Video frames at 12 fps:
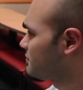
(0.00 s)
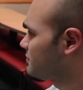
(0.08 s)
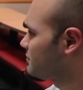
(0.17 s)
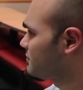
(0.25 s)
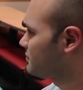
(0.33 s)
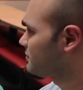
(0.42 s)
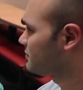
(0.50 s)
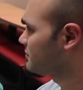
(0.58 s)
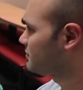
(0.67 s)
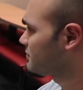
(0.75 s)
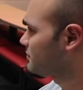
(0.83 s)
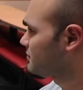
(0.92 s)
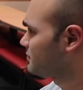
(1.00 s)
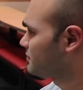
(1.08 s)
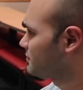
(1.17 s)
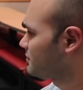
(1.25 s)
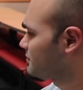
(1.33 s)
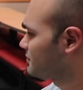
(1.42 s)

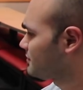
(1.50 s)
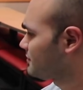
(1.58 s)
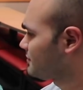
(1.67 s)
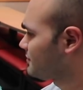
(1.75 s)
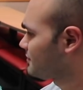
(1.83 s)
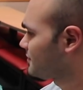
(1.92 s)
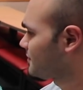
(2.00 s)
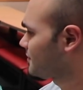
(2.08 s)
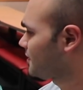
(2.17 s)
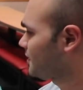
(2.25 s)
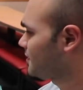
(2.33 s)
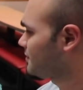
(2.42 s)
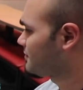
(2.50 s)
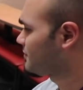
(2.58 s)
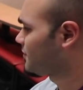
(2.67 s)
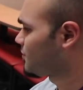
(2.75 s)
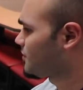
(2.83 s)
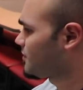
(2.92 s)
The person shown says nothing.